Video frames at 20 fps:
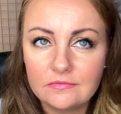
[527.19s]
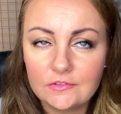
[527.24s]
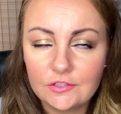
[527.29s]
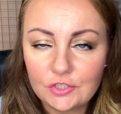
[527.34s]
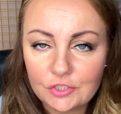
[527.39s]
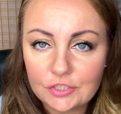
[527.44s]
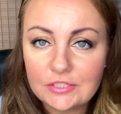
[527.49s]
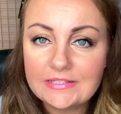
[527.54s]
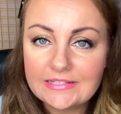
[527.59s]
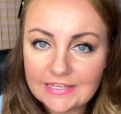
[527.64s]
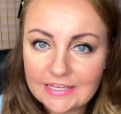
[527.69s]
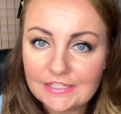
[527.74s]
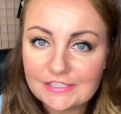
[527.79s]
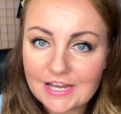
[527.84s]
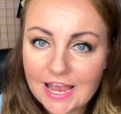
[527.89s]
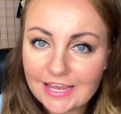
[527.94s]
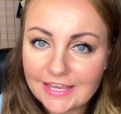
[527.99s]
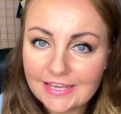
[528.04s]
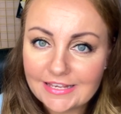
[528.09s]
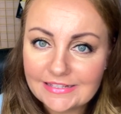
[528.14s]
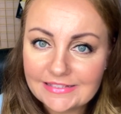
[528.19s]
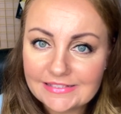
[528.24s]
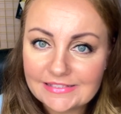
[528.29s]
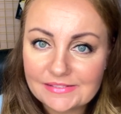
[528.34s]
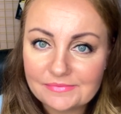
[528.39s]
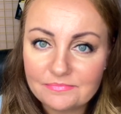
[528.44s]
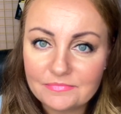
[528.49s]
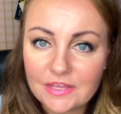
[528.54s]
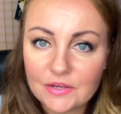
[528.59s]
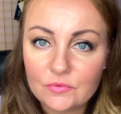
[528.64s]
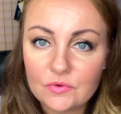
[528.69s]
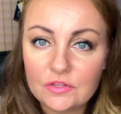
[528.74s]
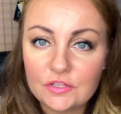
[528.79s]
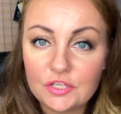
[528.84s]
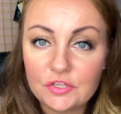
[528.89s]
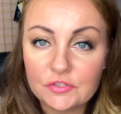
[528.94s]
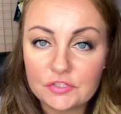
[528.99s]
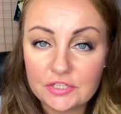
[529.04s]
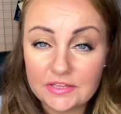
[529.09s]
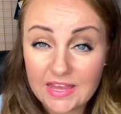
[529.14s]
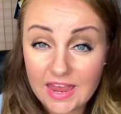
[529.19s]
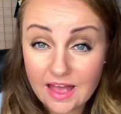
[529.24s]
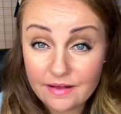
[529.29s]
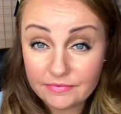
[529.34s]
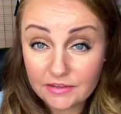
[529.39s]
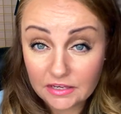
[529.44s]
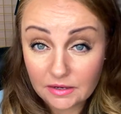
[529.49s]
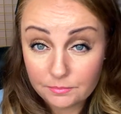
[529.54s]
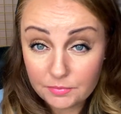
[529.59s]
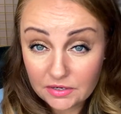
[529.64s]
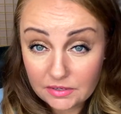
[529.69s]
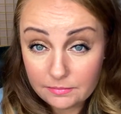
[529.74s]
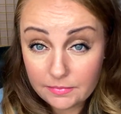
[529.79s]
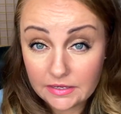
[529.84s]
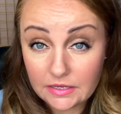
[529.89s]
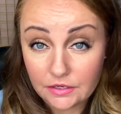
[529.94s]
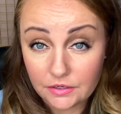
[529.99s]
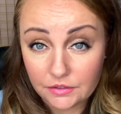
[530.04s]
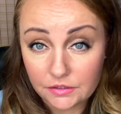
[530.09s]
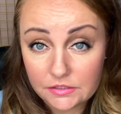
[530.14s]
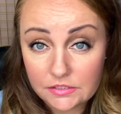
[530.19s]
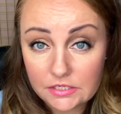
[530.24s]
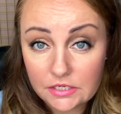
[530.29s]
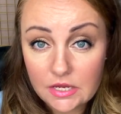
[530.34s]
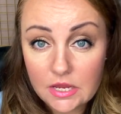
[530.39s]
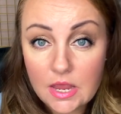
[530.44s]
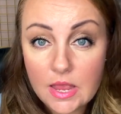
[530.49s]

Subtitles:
good ski jackets, they will usually have like a pretty big hood,